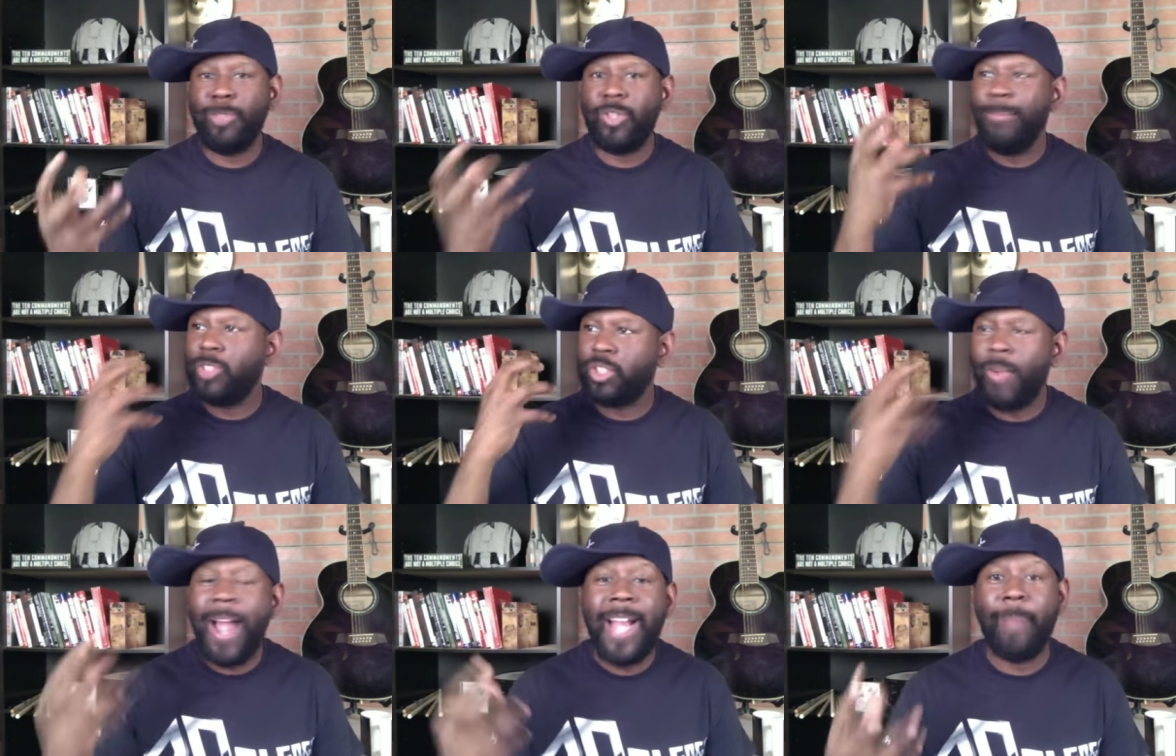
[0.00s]
I'm
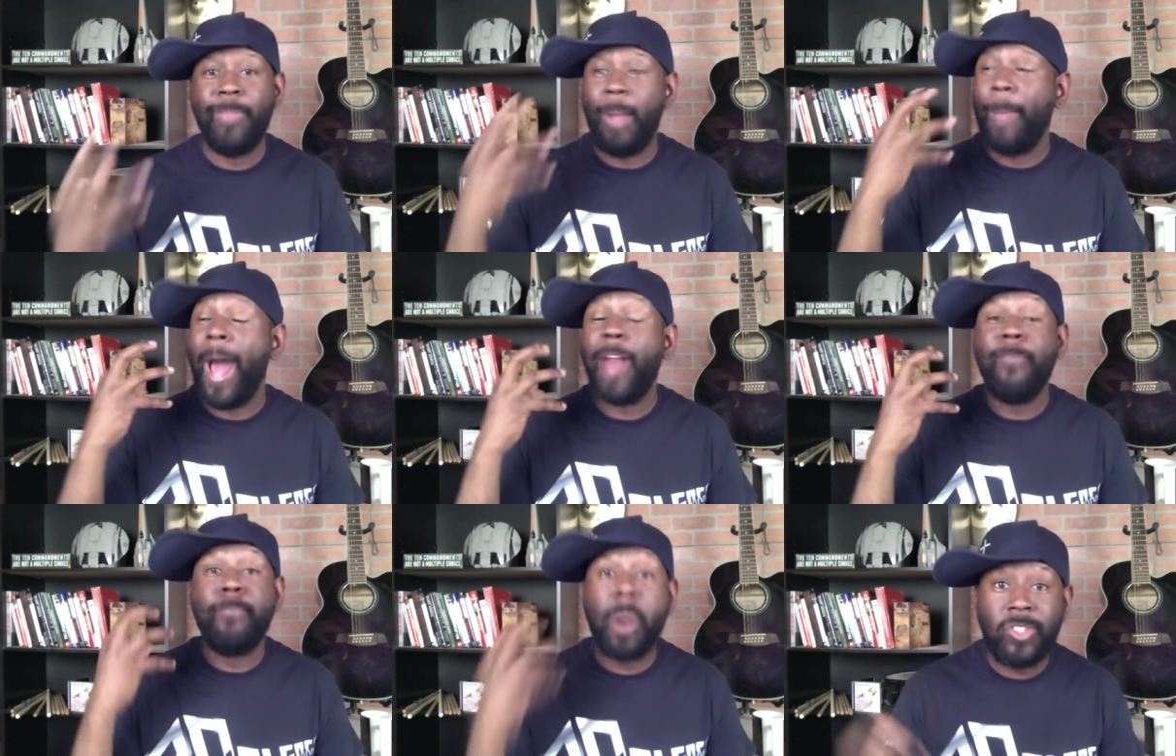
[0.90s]
trying. I'm, I'm out of
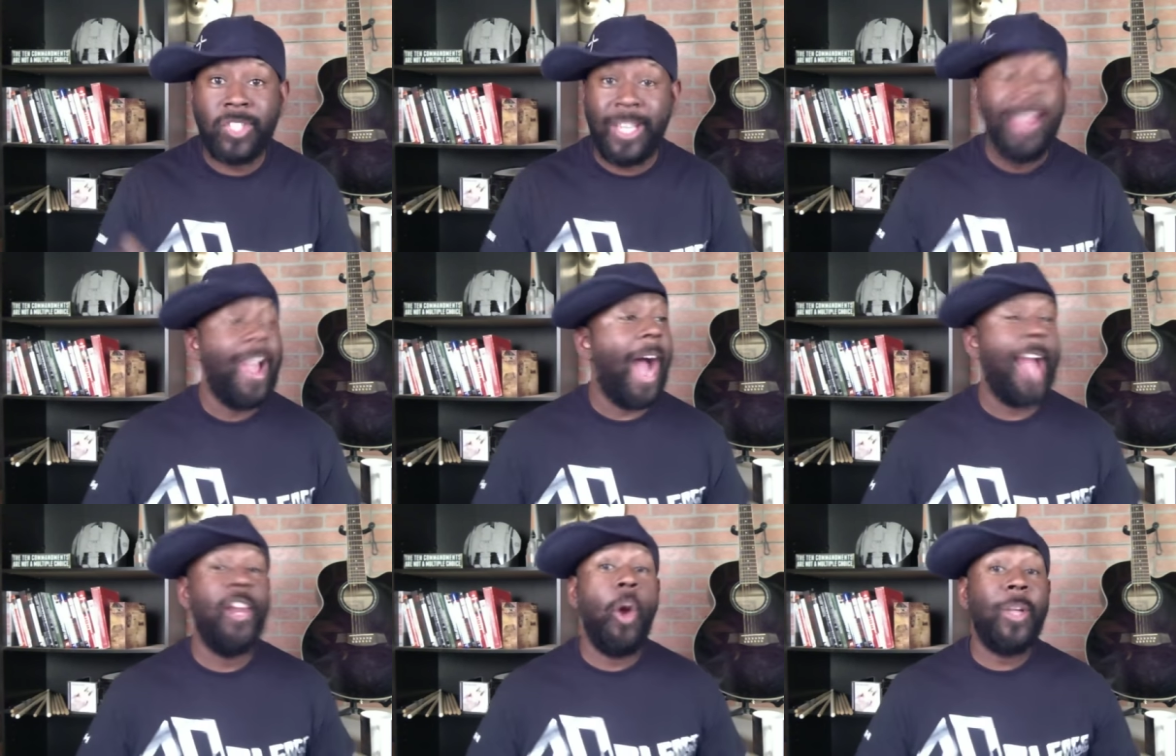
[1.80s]
mercy. I
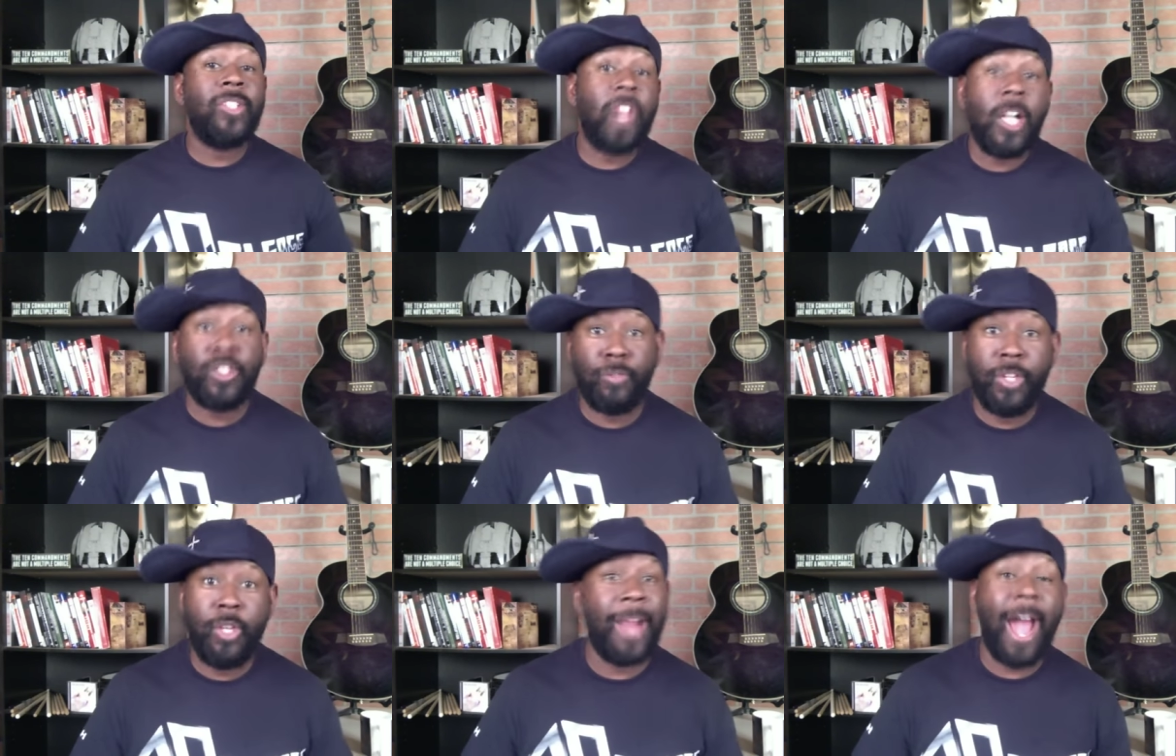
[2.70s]
know it sucks for
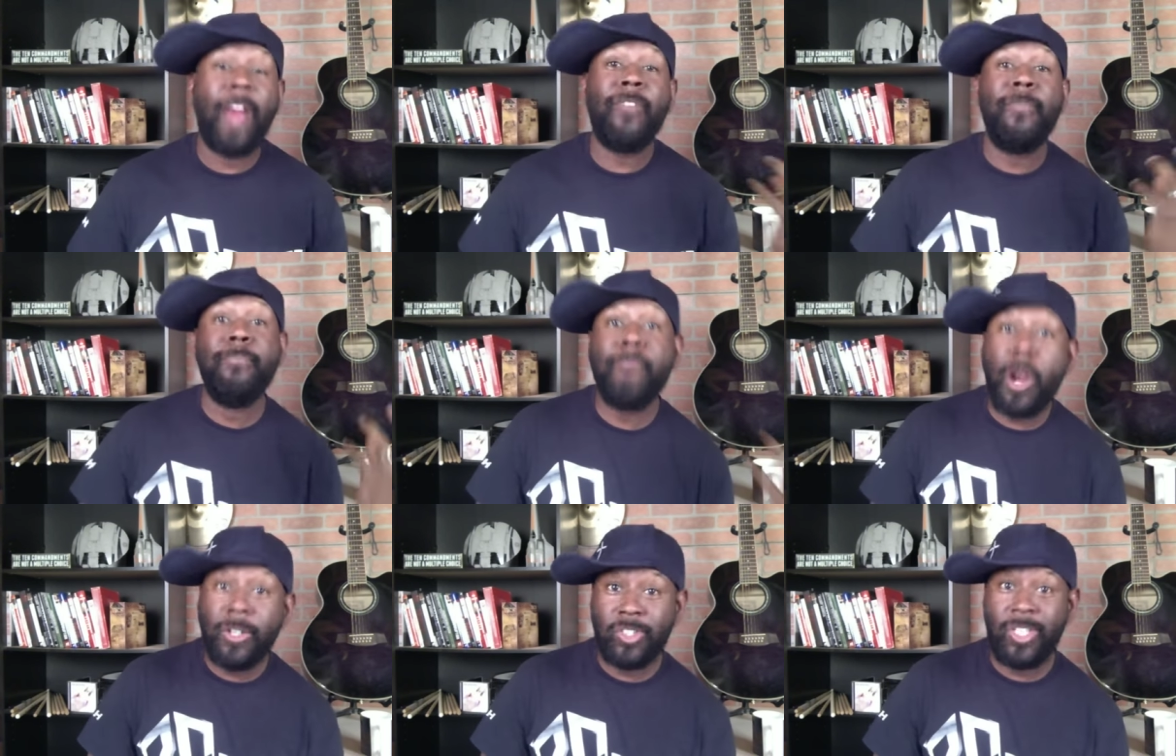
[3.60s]
you, but out of
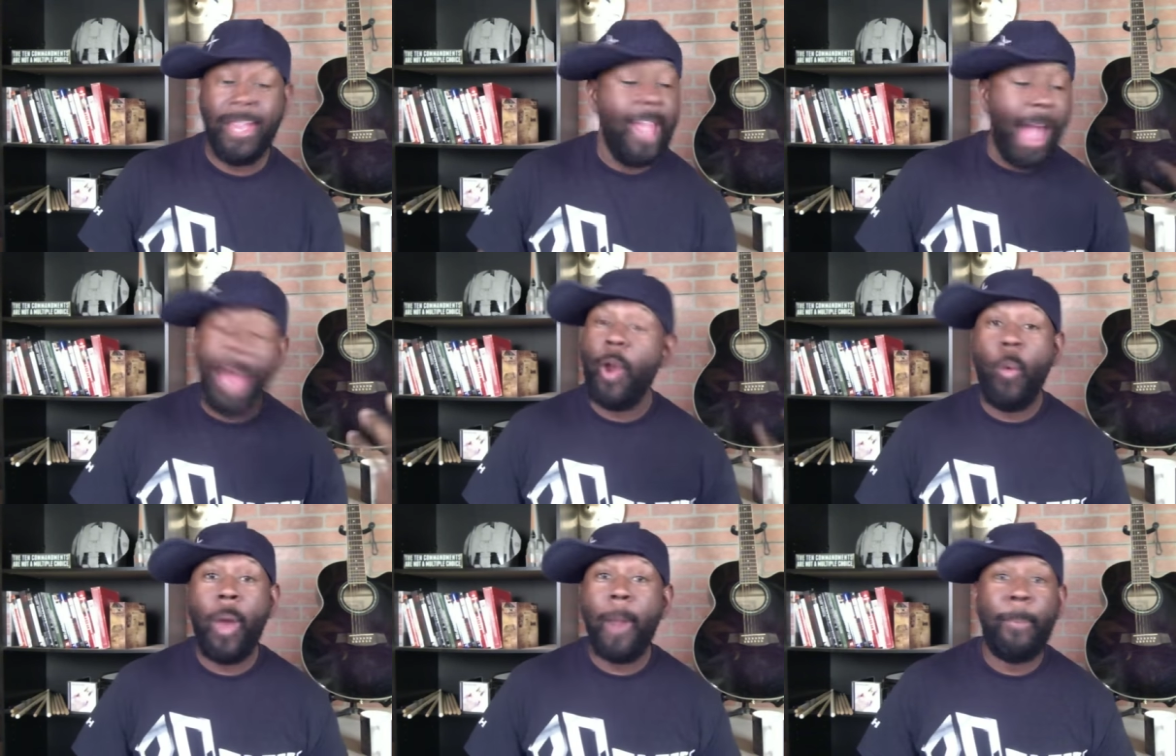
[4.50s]
mercy, I don't
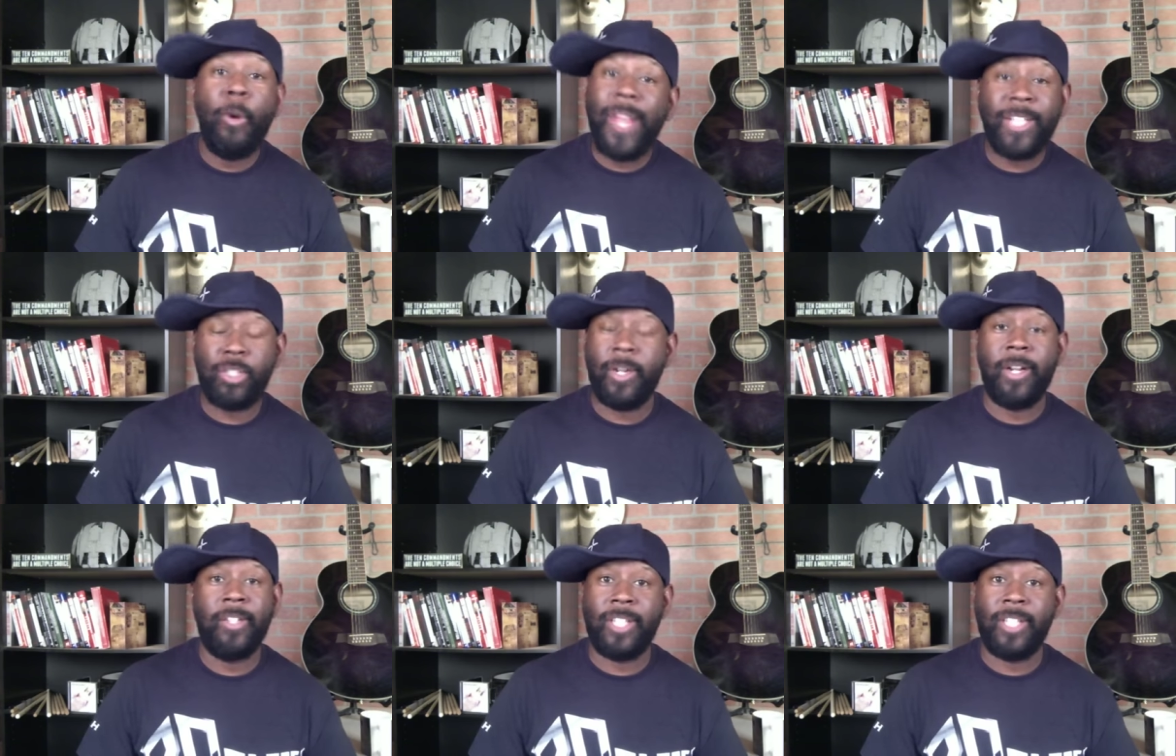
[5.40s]
want to pull that trigger
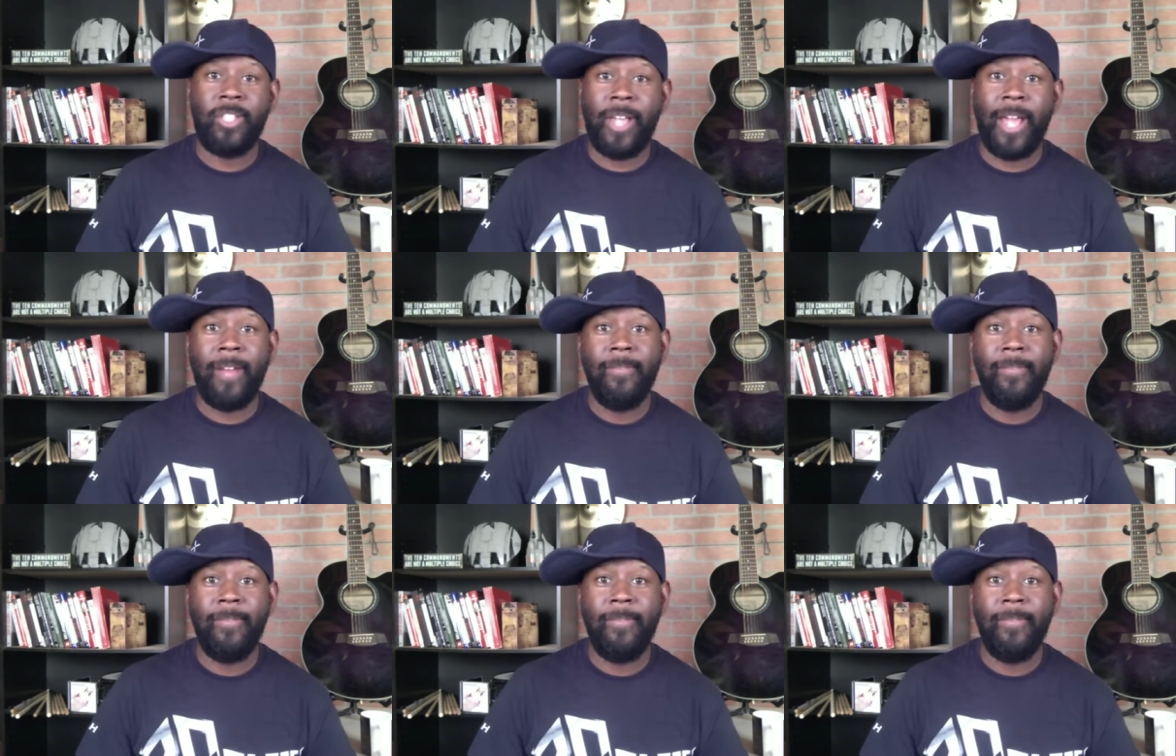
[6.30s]
just yet.